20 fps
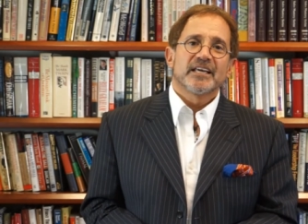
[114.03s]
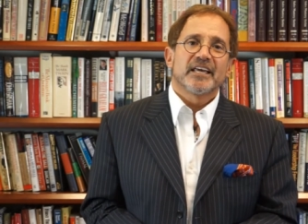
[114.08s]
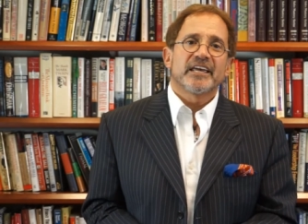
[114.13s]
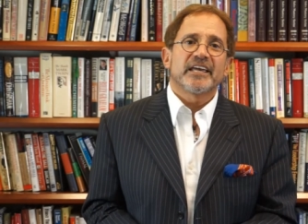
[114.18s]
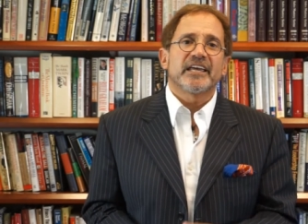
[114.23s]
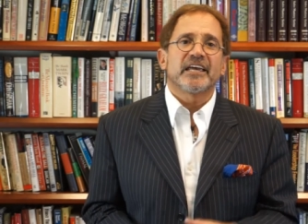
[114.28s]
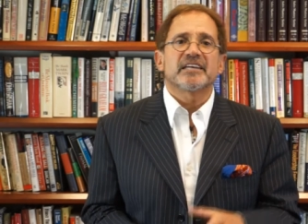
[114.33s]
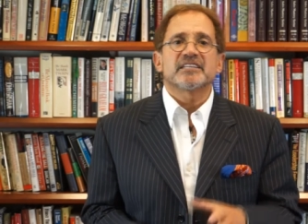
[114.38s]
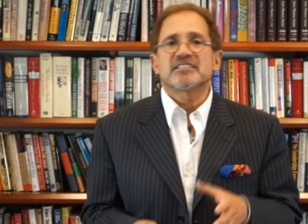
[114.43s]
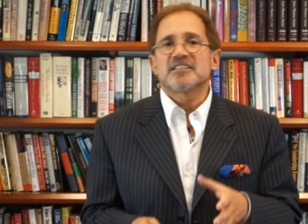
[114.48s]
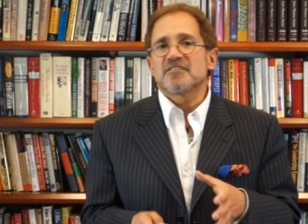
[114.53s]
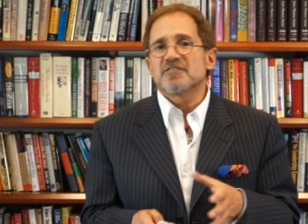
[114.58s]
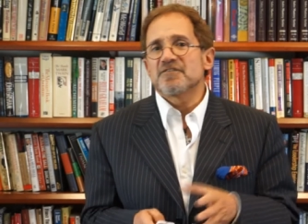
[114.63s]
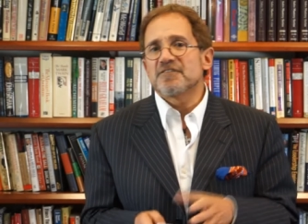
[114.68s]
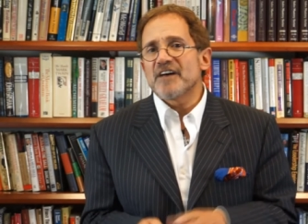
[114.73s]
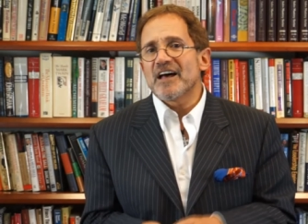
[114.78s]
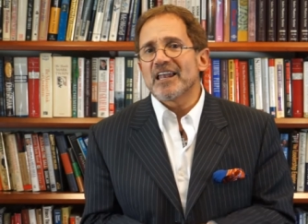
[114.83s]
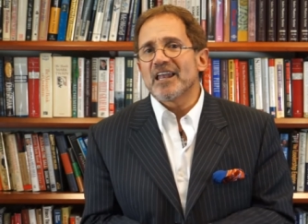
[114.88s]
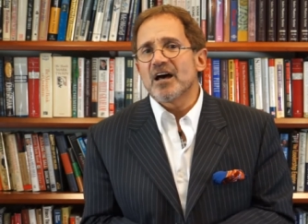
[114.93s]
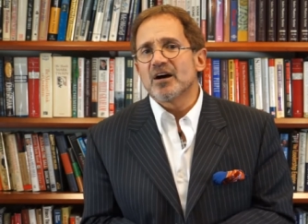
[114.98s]
He is the
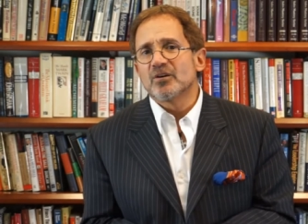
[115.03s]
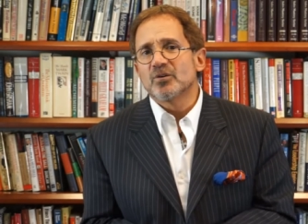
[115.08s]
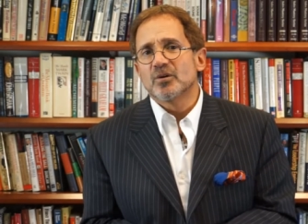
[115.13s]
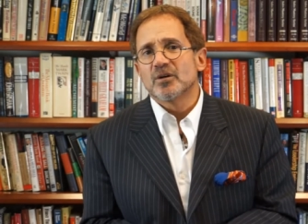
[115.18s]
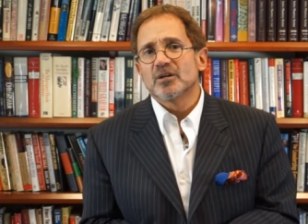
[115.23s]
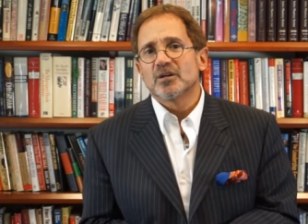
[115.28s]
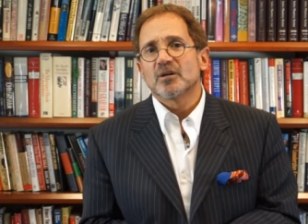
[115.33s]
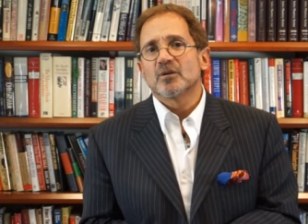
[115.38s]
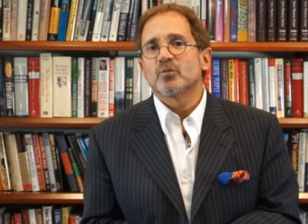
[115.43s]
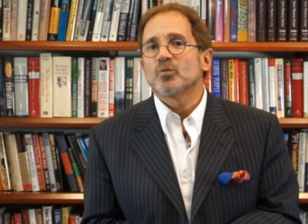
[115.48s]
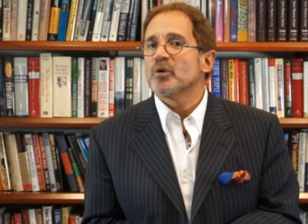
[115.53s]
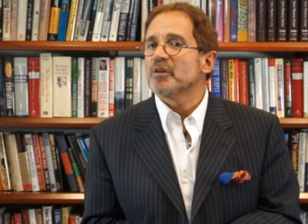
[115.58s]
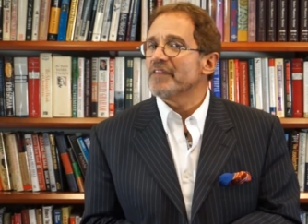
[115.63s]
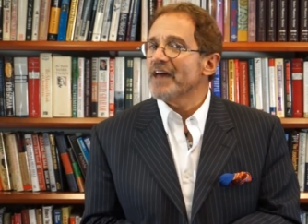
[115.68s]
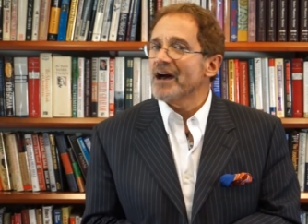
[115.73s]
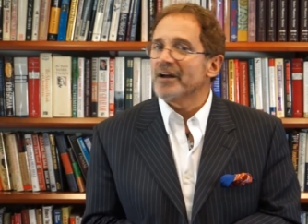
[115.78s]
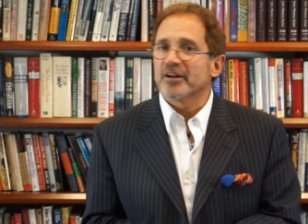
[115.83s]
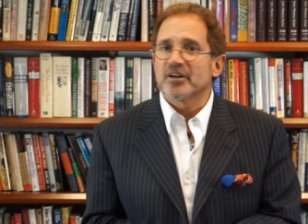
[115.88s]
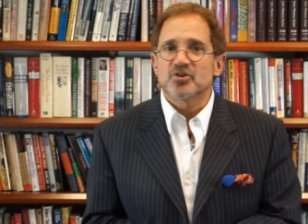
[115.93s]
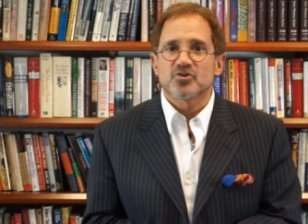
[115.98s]
fellow
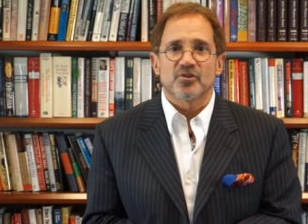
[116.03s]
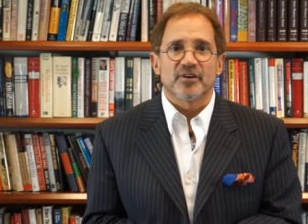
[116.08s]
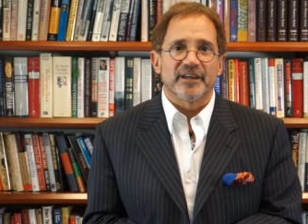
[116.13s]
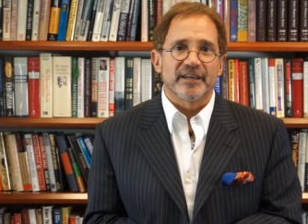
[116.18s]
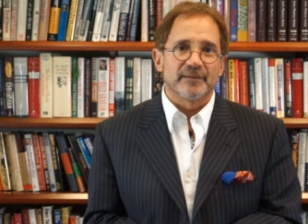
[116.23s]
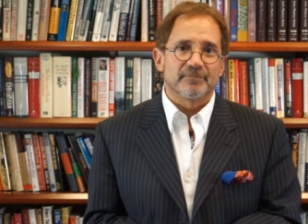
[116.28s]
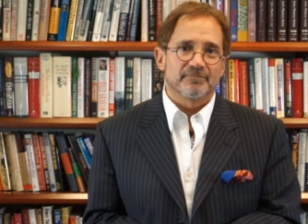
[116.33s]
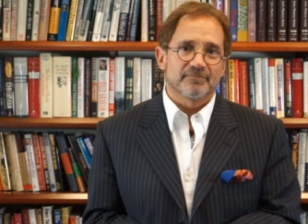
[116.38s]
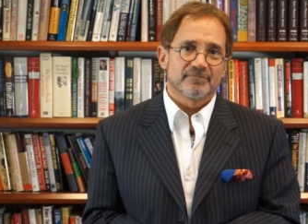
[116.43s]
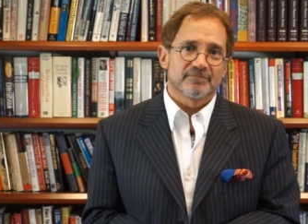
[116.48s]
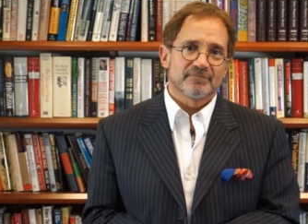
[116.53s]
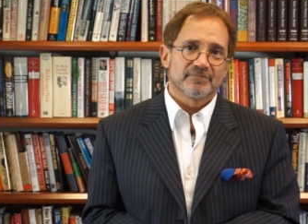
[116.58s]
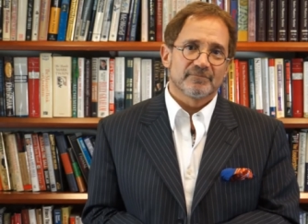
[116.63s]
without a dream.